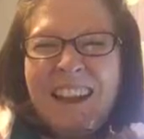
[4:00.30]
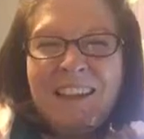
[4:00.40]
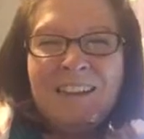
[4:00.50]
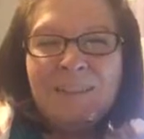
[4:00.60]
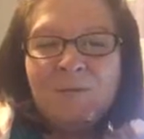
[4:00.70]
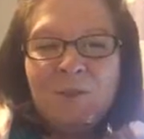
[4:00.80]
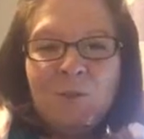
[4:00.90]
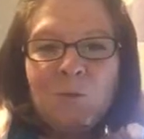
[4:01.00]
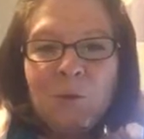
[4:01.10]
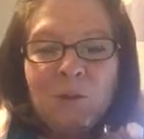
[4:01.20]
kind of
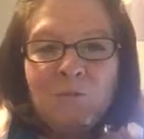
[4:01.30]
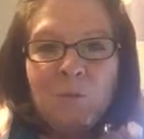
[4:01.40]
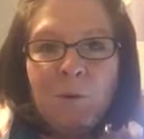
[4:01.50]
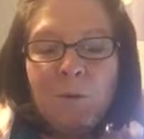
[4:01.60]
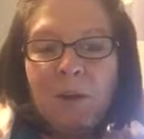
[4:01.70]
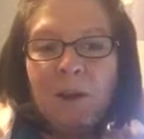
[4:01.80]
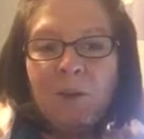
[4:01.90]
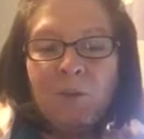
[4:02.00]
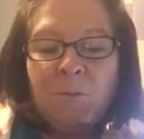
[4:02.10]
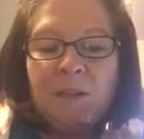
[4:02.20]
sort of
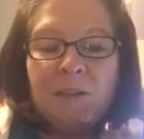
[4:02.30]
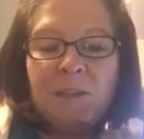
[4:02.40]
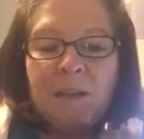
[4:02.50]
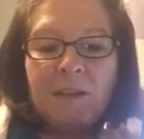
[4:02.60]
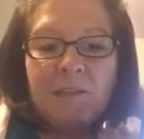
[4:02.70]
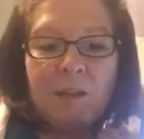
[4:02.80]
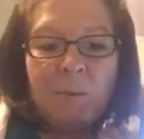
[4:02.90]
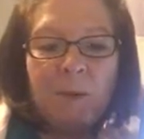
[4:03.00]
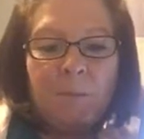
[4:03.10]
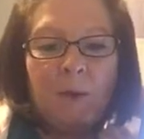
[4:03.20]
prepared because I had
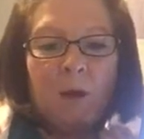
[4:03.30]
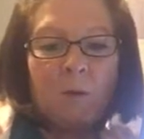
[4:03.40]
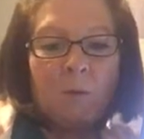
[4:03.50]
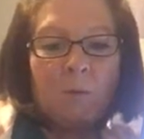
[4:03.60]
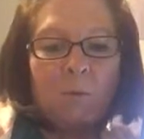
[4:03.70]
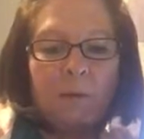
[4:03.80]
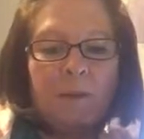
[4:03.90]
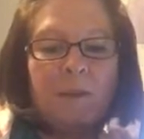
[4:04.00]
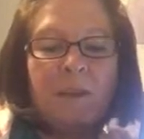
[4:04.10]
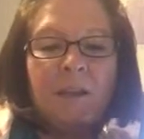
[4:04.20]
done my
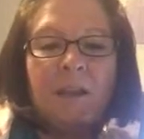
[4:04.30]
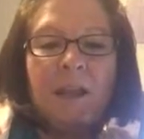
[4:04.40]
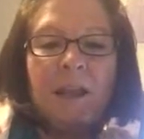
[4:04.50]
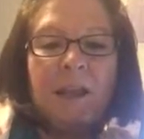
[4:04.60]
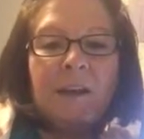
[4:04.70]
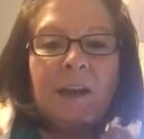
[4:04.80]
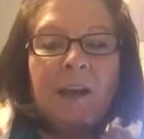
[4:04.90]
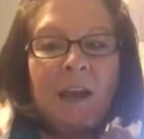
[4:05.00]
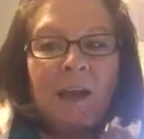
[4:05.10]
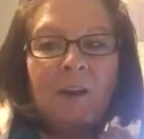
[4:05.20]
PowerPoint and
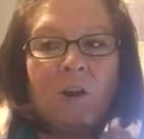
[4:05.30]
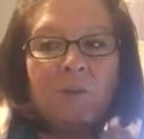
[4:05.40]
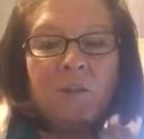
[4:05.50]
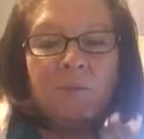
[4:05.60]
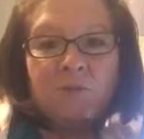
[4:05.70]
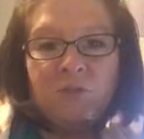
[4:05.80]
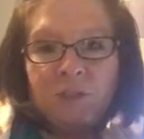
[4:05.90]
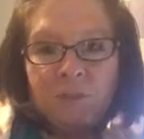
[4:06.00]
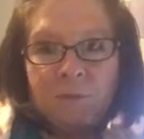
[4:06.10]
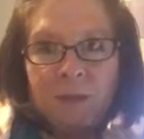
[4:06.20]
I had our tip
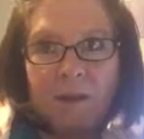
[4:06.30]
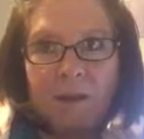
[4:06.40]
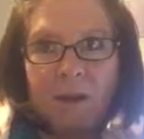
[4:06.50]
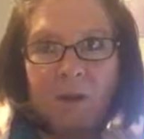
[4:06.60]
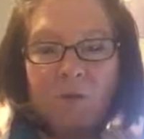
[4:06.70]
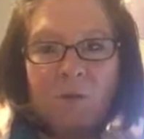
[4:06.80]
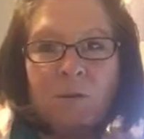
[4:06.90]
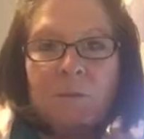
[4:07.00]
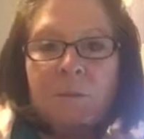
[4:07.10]
sheet made out,